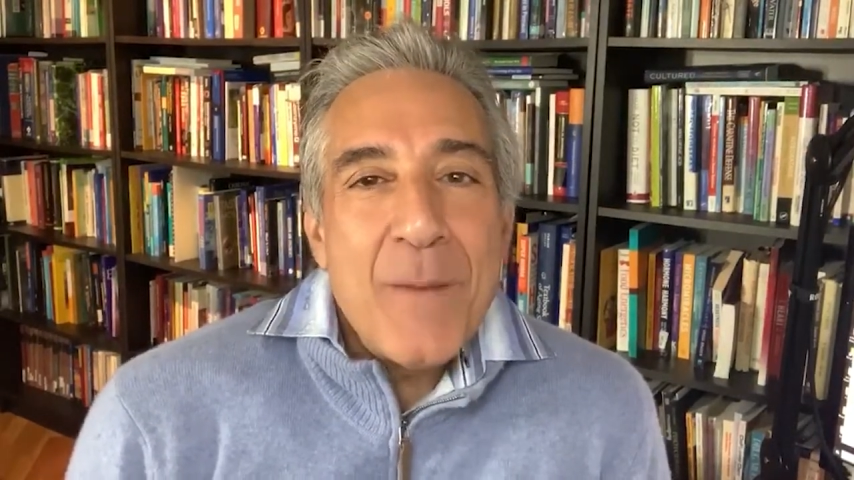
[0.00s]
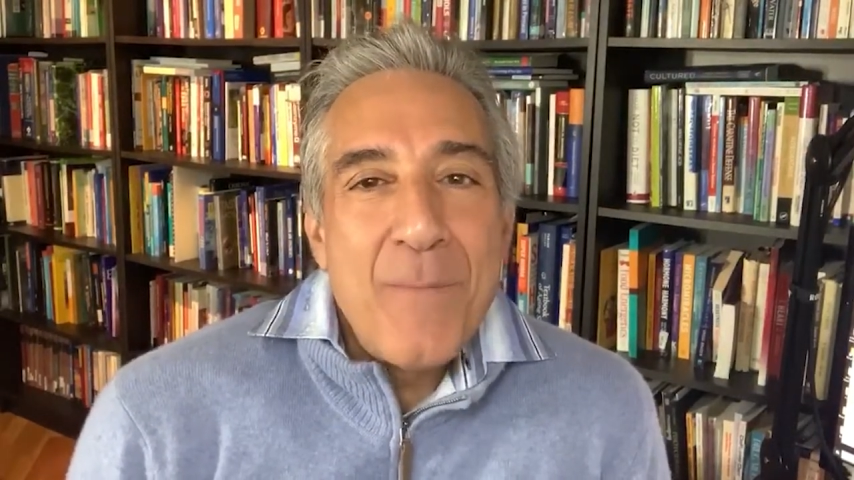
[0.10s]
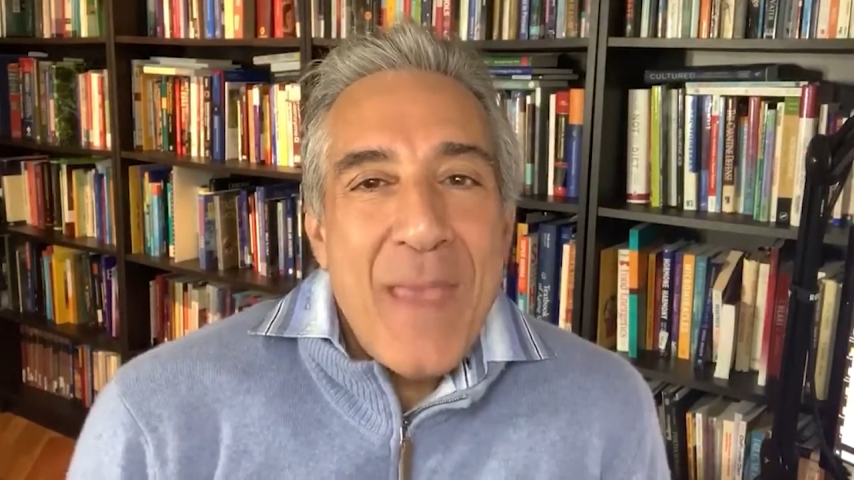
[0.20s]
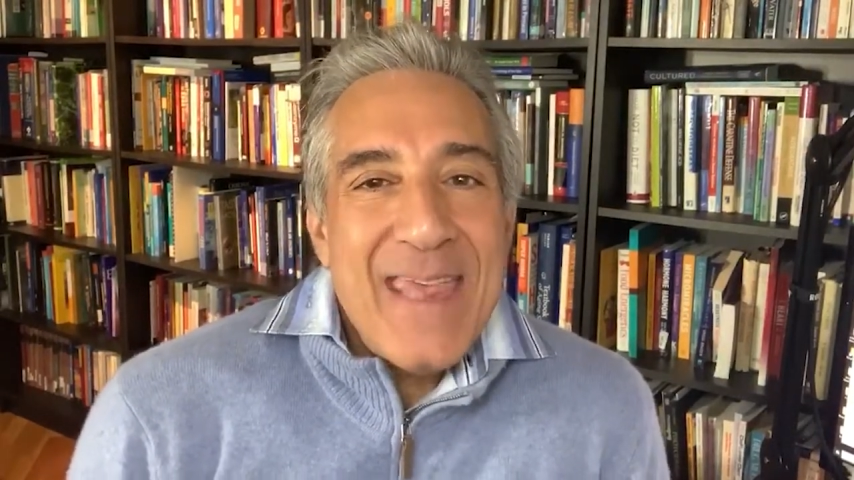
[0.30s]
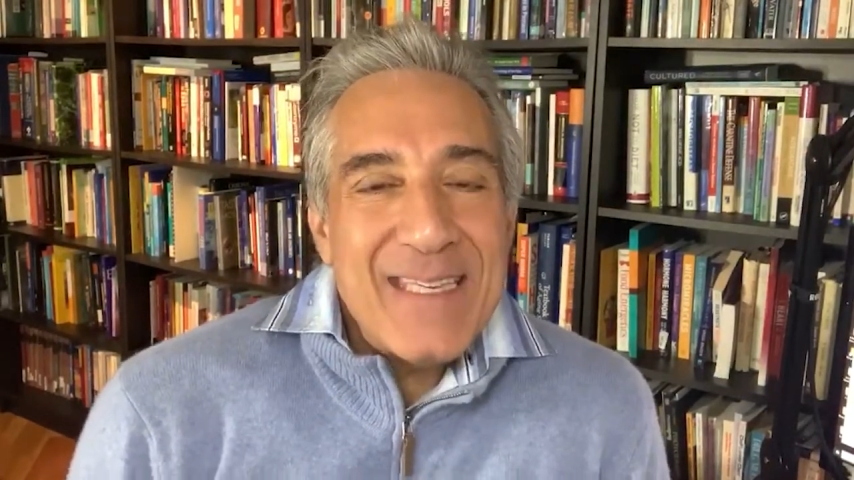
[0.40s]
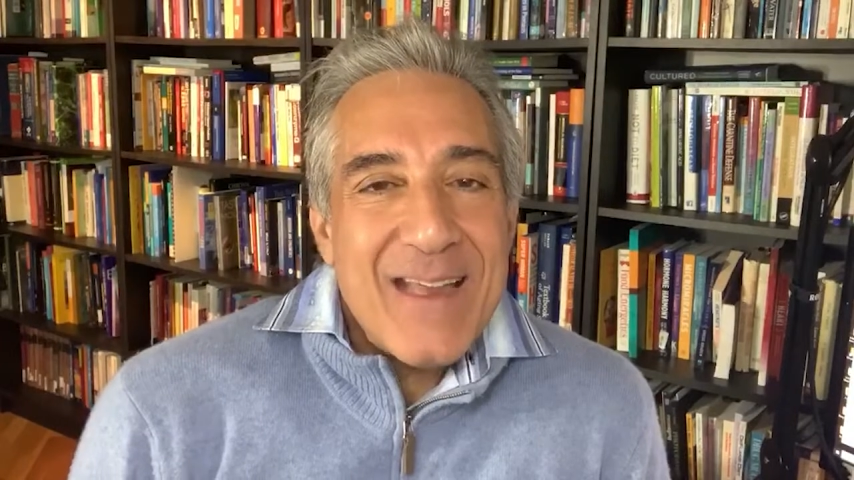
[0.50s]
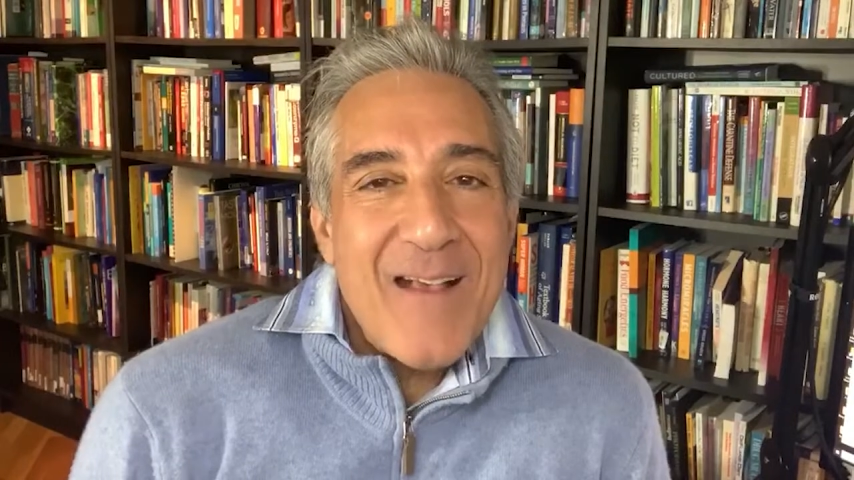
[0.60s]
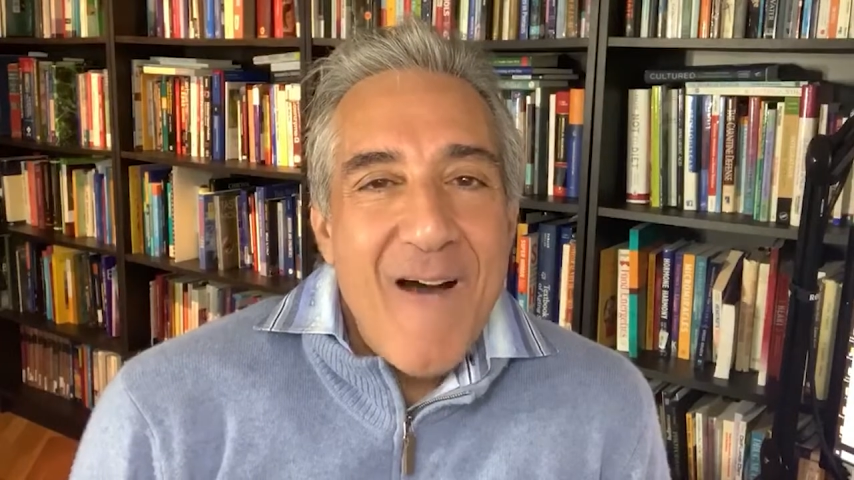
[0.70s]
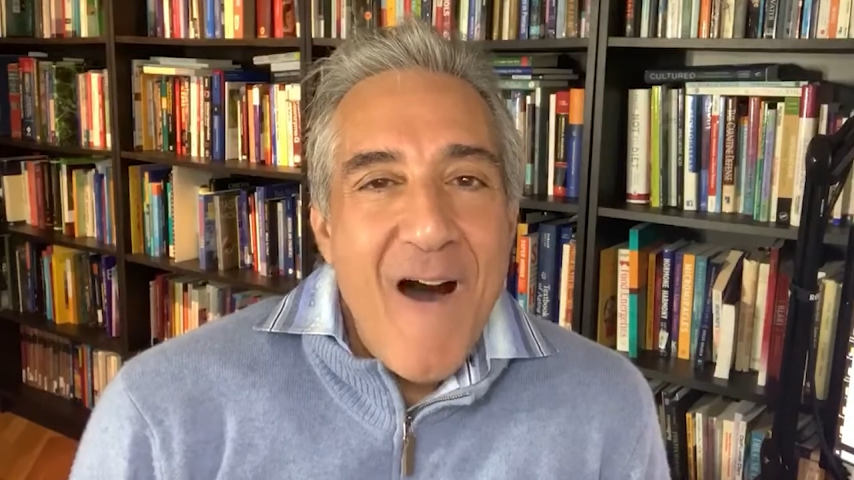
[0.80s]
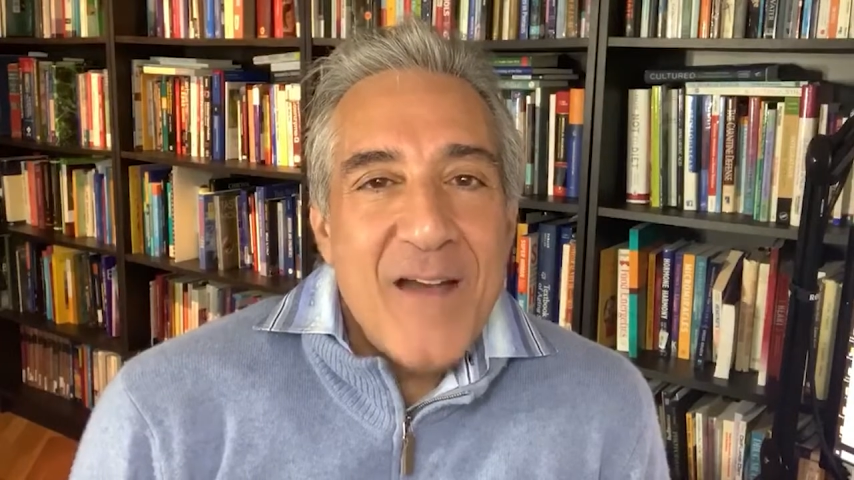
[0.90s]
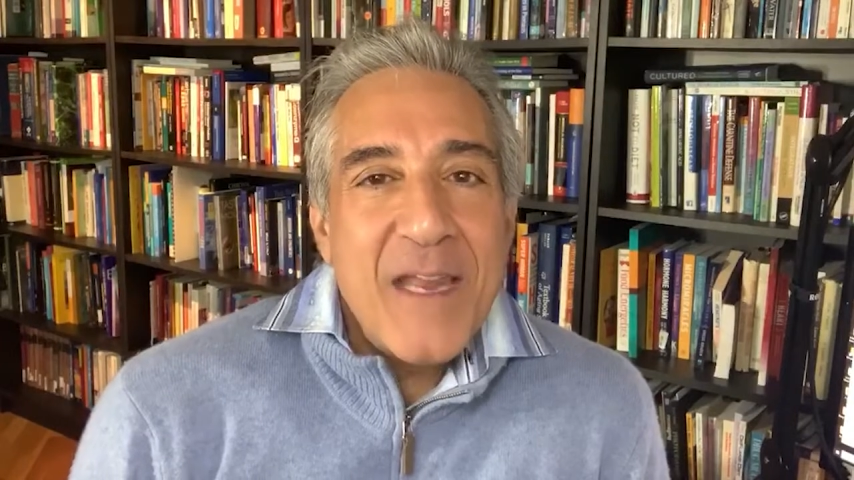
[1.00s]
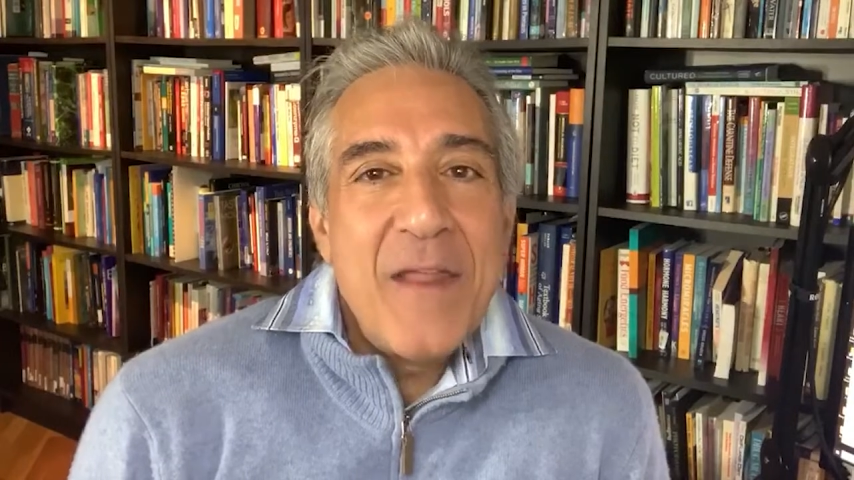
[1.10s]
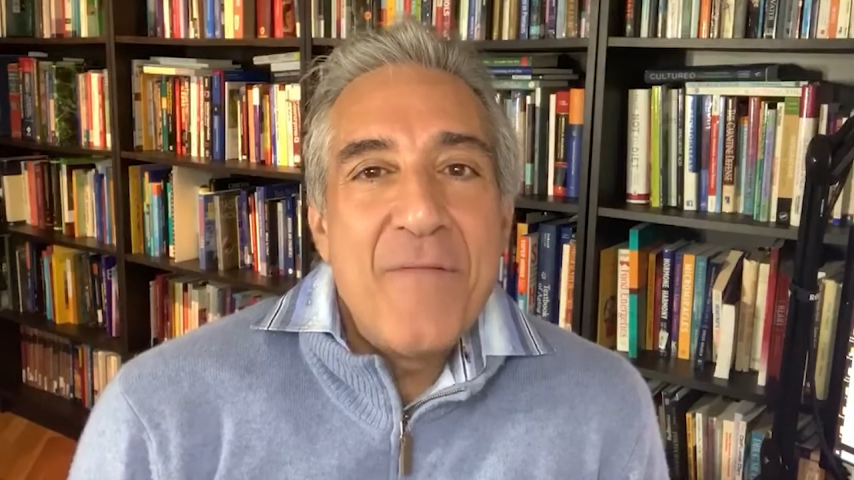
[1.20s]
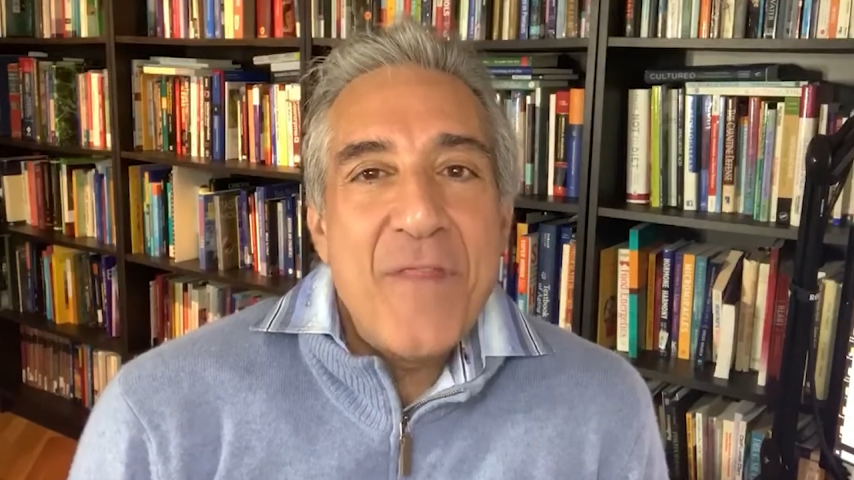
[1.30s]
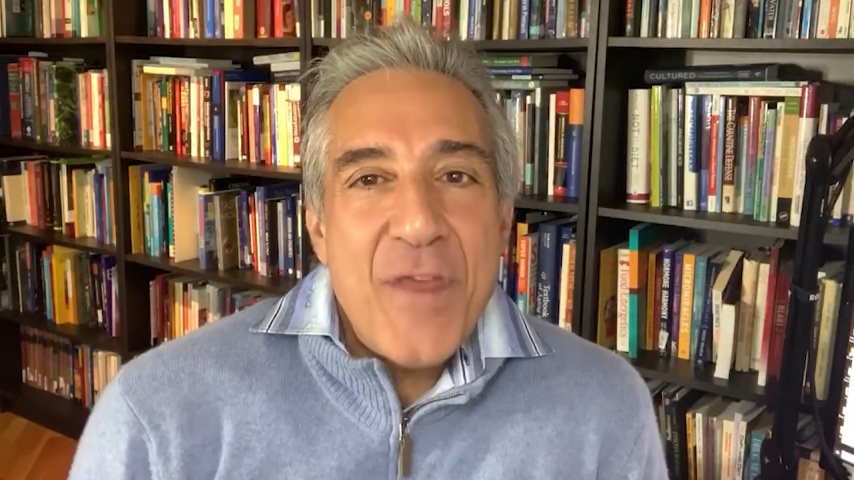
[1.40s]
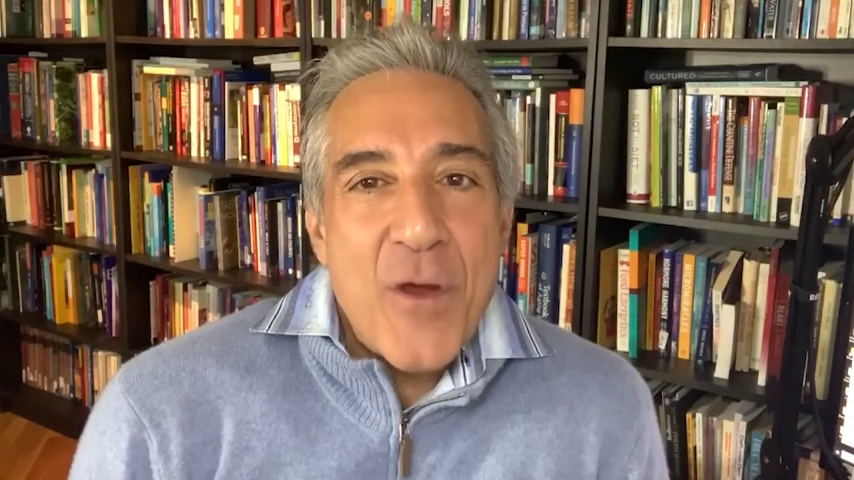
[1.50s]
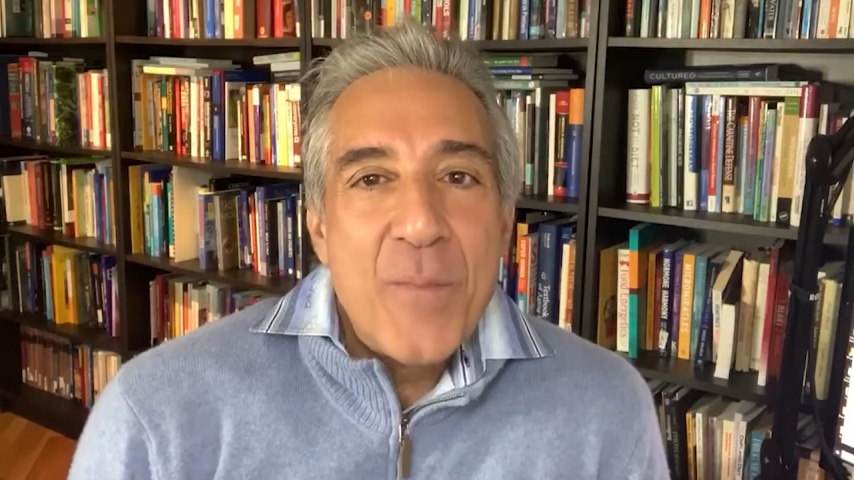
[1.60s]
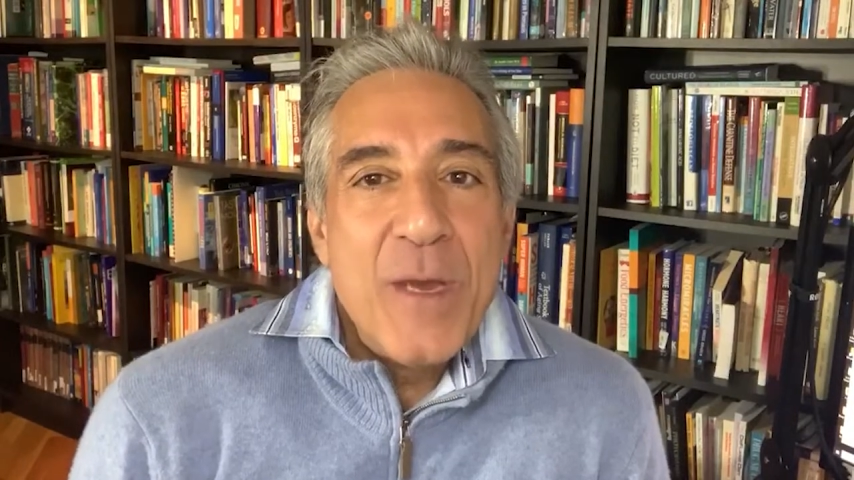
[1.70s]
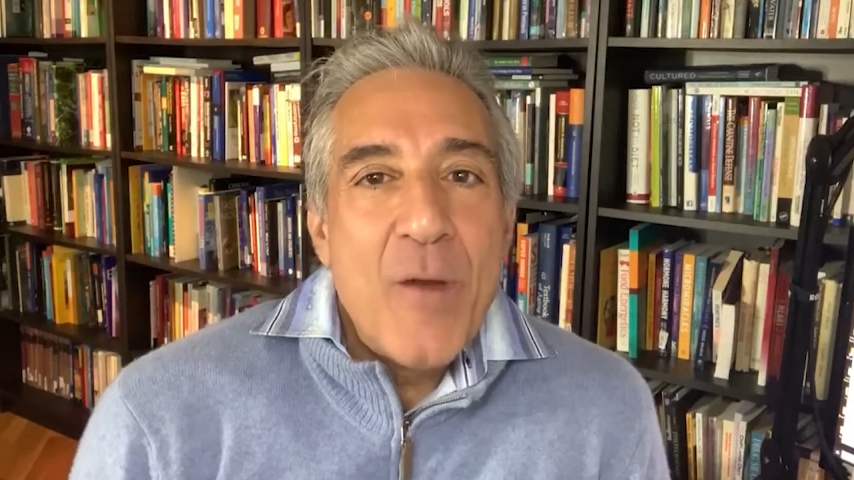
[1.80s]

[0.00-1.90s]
Based Cognitive Therapy,